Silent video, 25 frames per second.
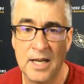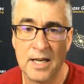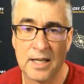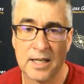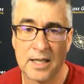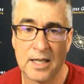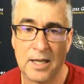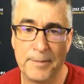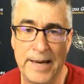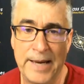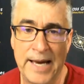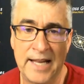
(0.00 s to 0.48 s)

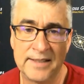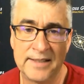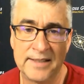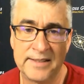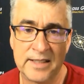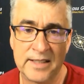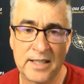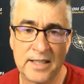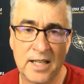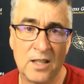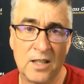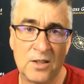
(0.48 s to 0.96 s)
Commands
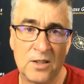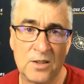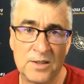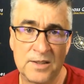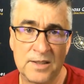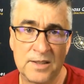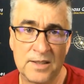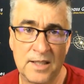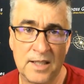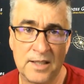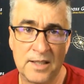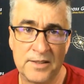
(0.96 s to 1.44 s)
and
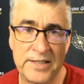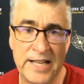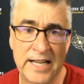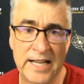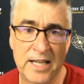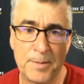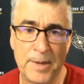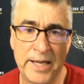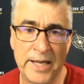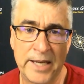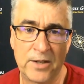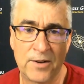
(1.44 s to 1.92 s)
Colors, uh,
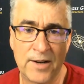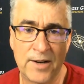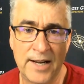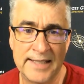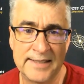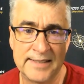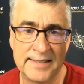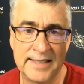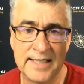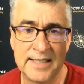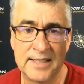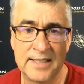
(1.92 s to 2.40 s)
Jacobite
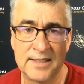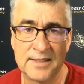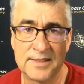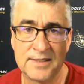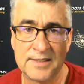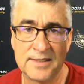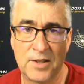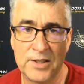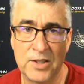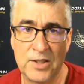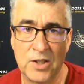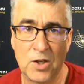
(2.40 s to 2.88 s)
Rising.
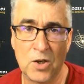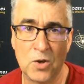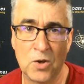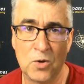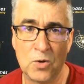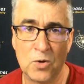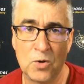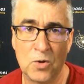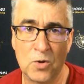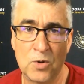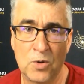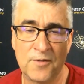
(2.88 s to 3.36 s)
So I know
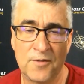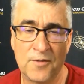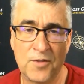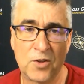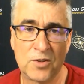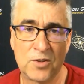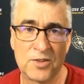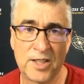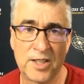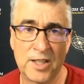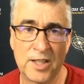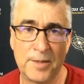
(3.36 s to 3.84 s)
uh,
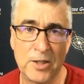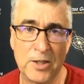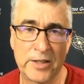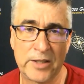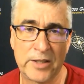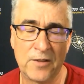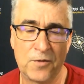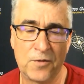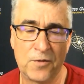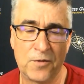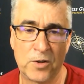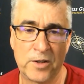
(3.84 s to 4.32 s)
folks are going to be
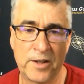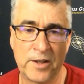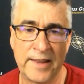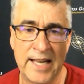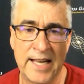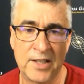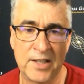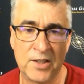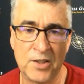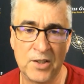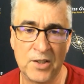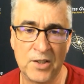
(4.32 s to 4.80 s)
looking forward to
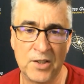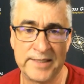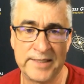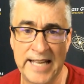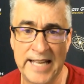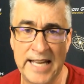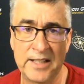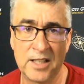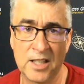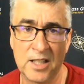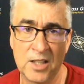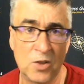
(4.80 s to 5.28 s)
that new
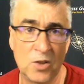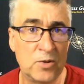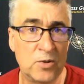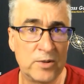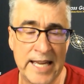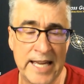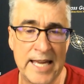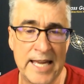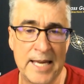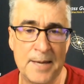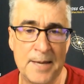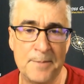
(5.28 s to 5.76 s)
standalone
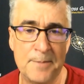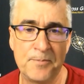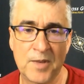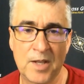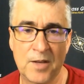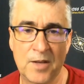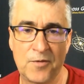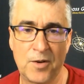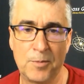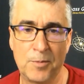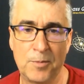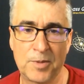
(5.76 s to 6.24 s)
game
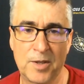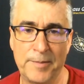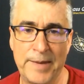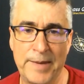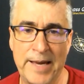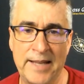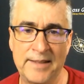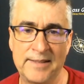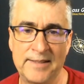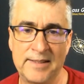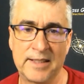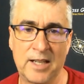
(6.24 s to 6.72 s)
from
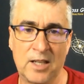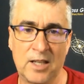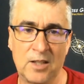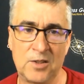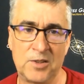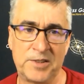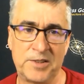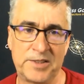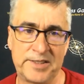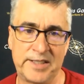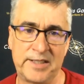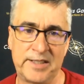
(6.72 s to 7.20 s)
Commands and
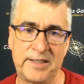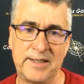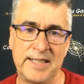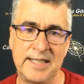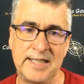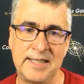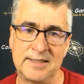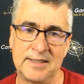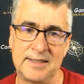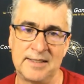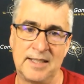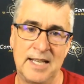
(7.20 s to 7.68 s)
Colors
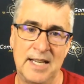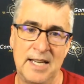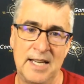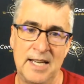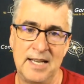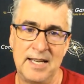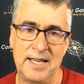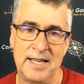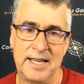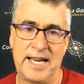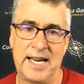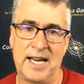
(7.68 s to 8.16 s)
series,
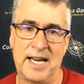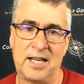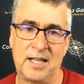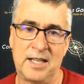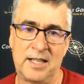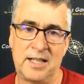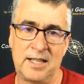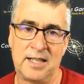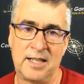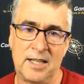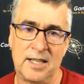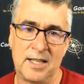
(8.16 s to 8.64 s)

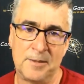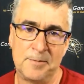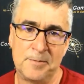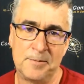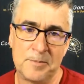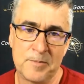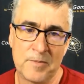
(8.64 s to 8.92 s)
and uh,